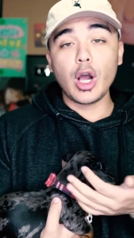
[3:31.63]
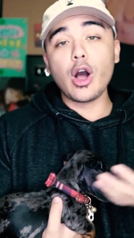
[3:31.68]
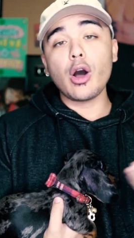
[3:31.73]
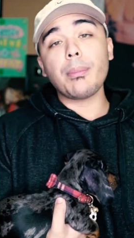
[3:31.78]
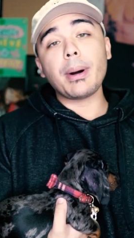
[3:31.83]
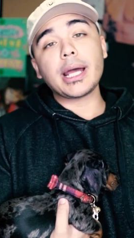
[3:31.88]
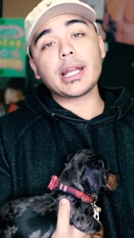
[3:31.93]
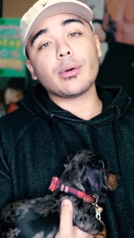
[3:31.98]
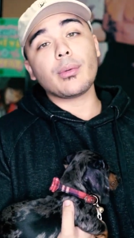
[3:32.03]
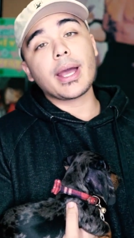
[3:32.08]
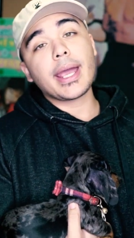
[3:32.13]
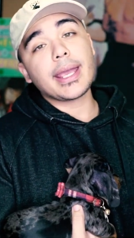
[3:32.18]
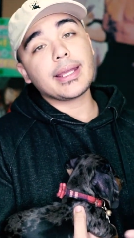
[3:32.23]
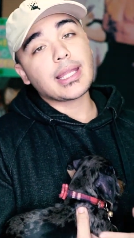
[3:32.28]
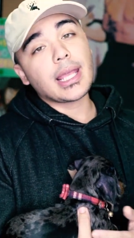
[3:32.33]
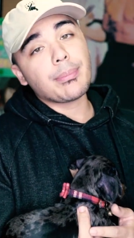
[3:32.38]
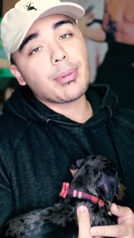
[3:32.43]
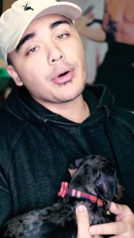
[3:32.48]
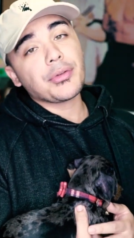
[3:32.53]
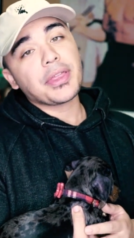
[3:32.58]
Oh, by the way,
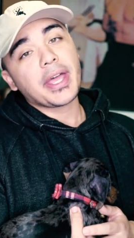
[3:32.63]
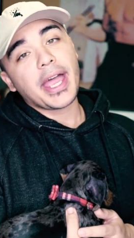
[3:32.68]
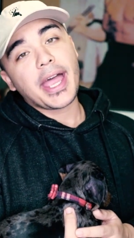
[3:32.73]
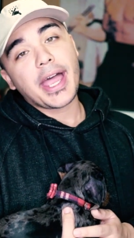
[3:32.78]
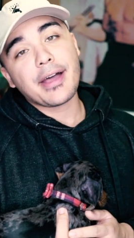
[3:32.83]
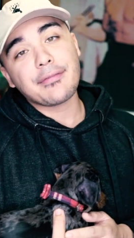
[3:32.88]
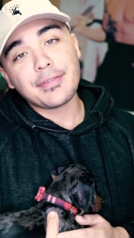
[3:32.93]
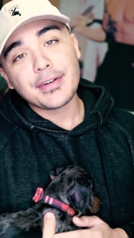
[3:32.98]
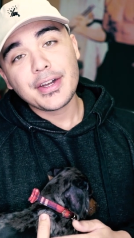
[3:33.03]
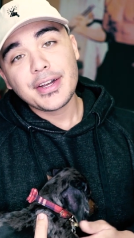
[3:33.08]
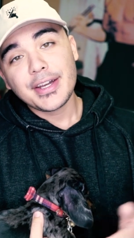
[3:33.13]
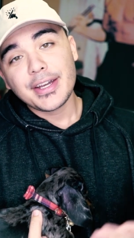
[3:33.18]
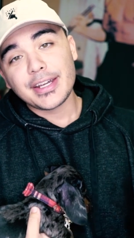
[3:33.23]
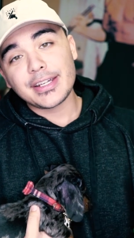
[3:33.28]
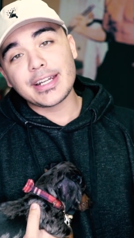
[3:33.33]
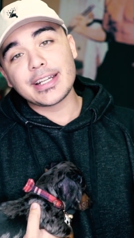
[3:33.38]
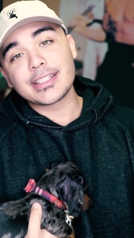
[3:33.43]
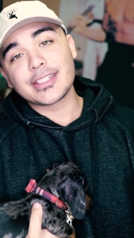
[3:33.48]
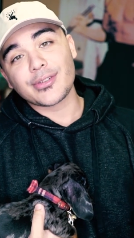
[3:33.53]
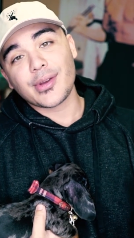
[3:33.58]
they both have
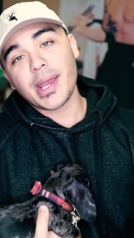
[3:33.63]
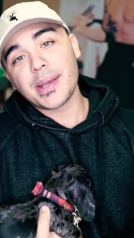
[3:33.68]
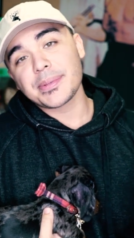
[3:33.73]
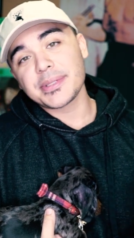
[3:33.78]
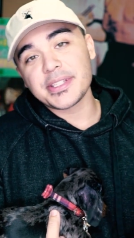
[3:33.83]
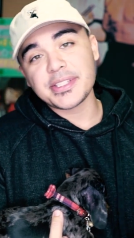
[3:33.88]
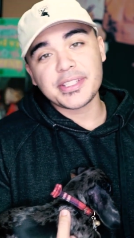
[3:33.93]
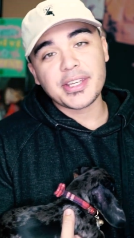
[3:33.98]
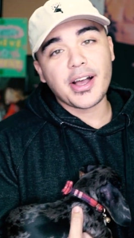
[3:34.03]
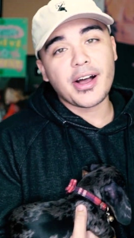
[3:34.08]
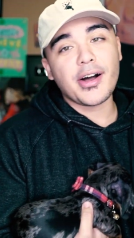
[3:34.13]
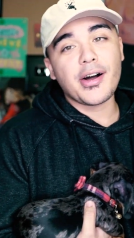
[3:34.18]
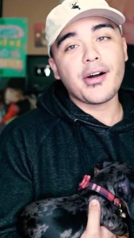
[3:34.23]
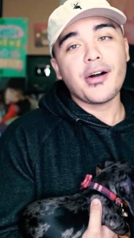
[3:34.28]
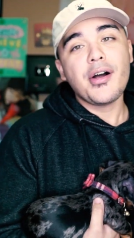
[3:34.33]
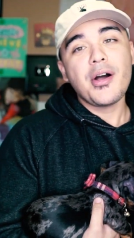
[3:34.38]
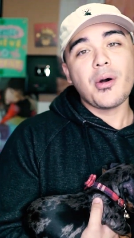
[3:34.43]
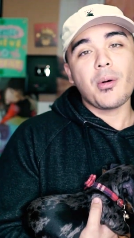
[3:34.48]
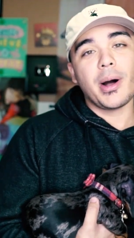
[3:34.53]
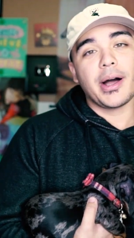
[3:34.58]
an Instagram since
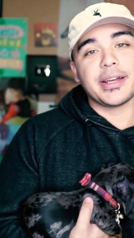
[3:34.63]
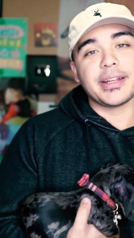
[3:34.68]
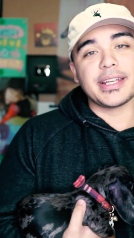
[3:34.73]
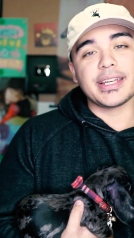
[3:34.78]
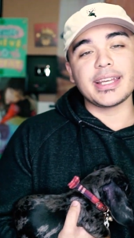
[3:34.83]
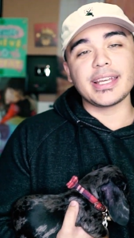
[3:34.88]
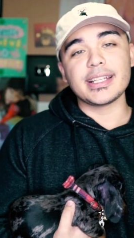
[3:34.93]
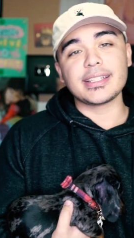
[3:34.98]
y'all wanted it.